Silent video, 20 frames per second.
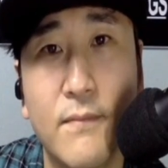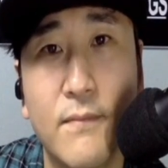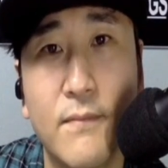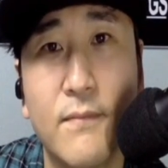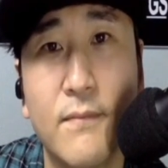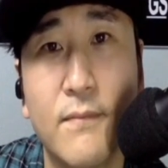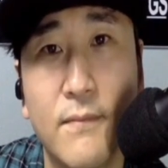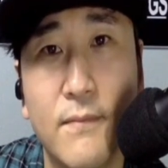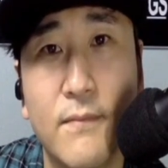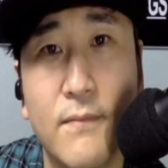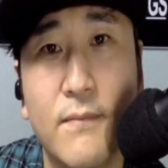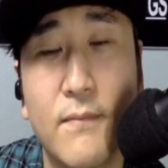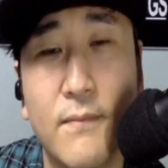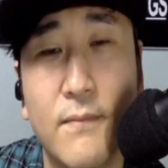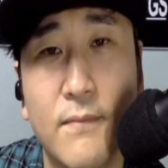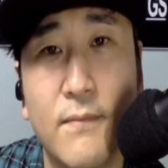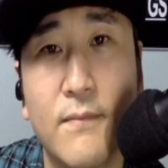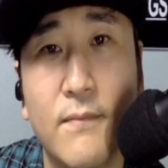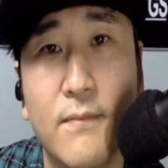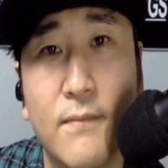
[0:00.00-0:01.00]

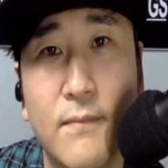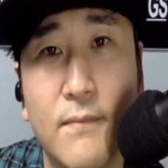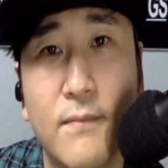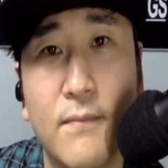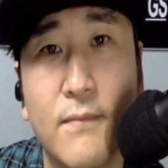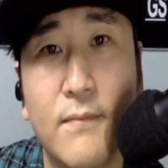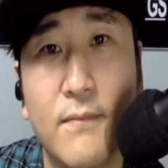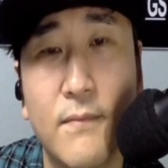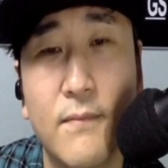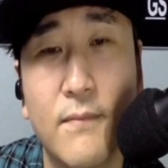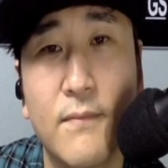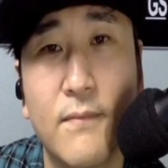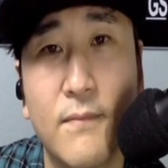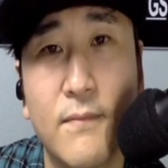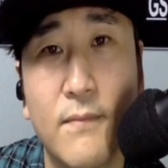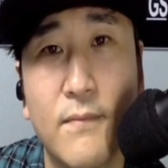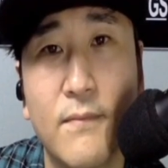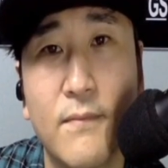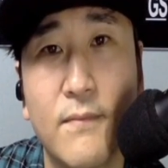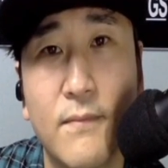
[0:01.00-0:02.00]

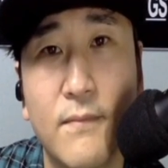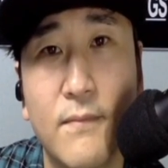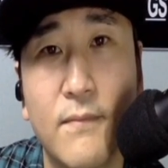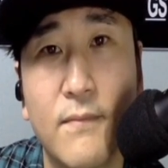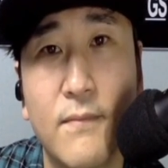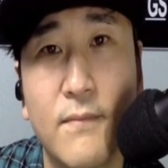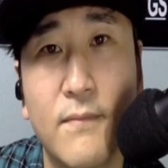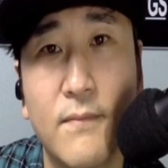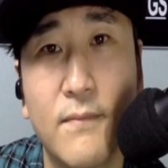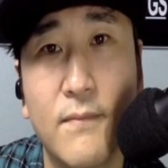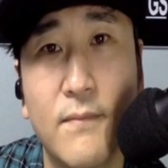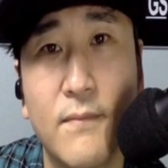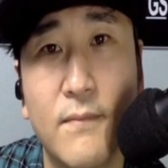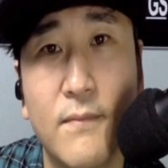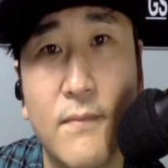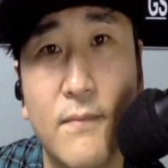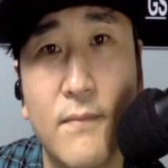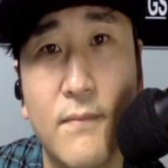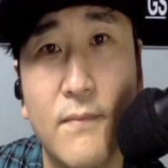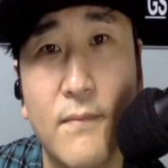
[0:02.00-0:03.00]

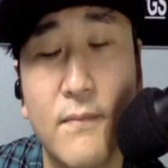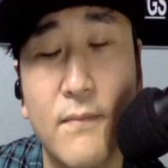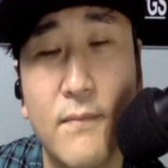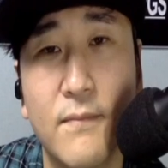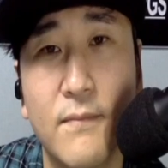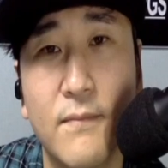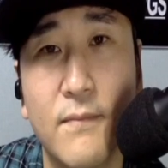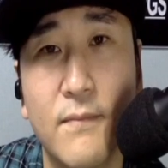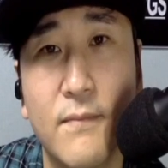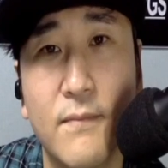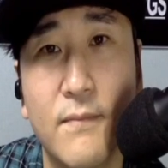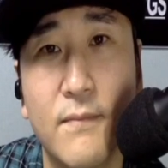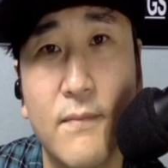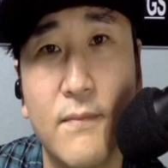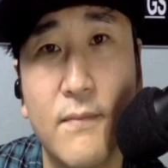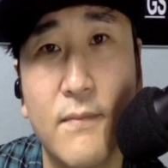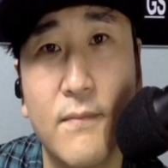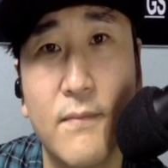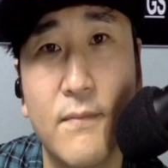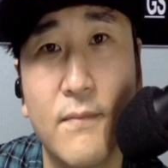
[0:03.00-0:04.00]

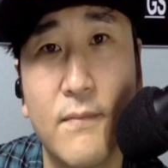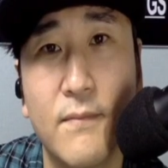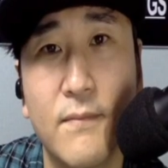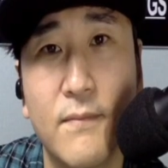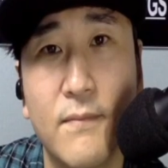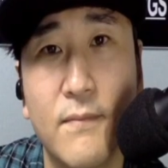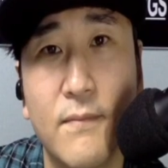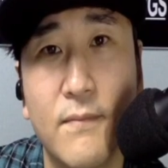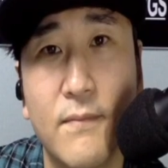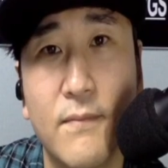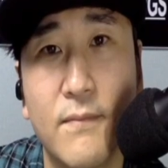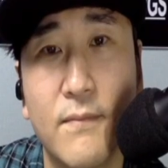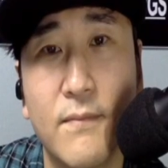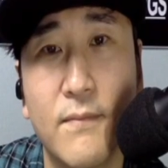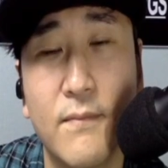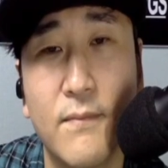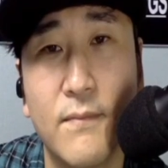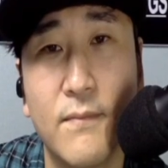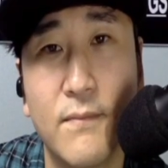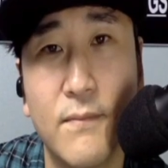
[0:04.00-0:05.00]

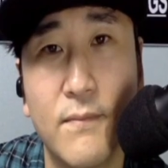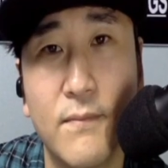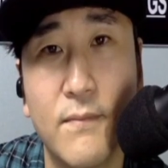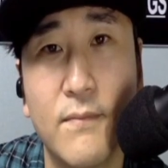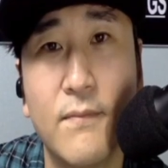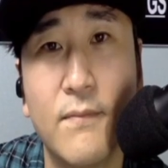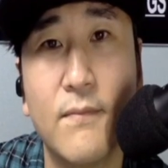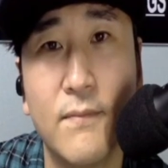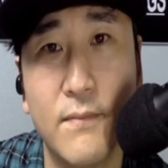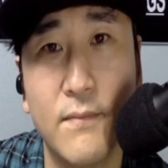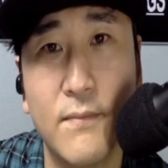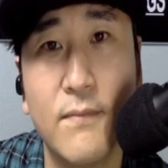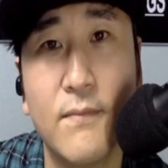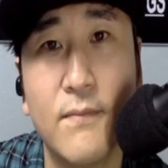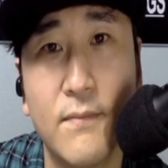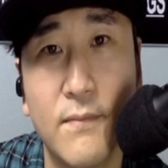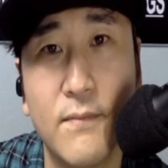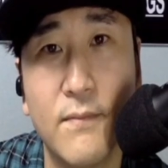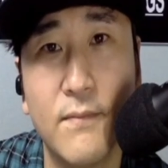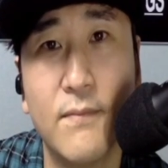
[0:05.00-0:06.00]

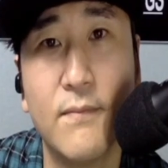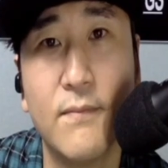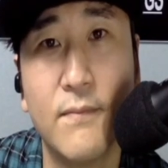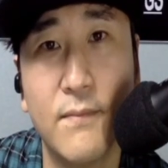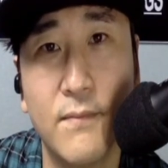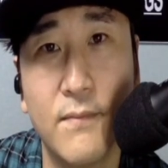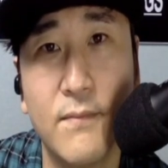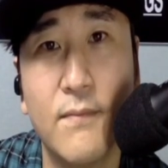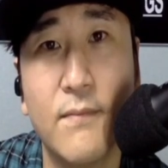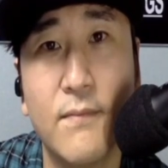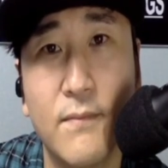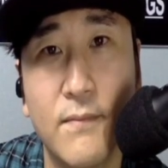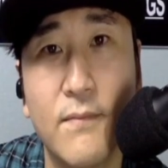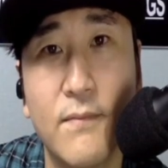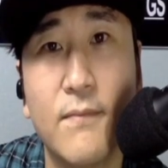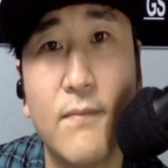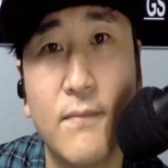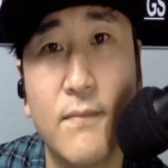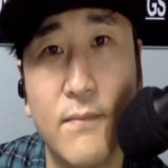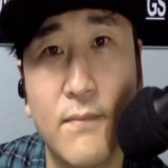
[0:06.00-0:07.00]

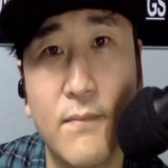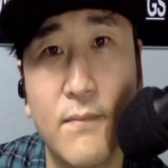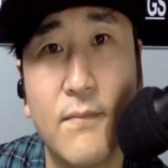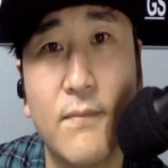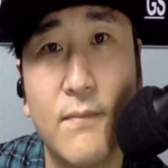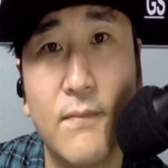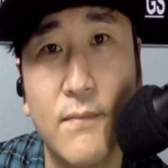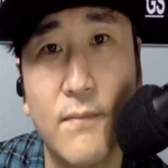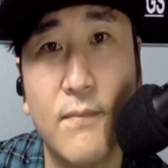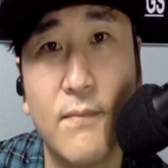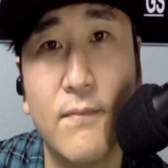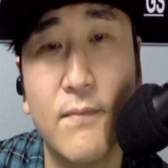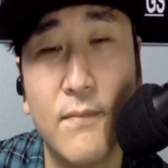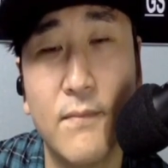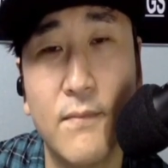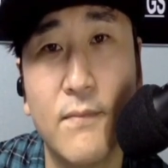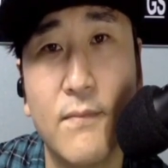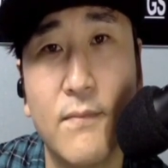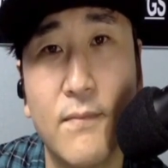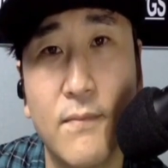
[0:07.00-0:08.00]
[no speech]